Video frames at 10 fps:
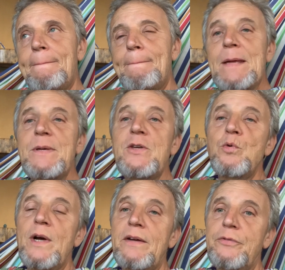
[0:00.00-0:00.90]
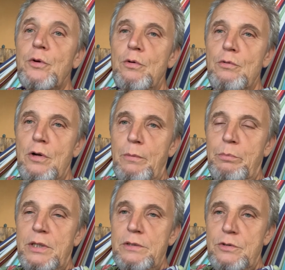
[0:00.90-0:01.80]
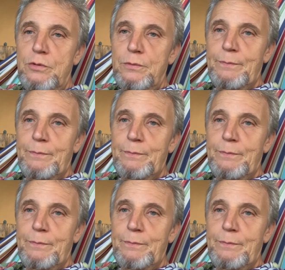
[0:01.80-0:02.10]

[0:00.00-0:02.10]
maybe you have grown up into.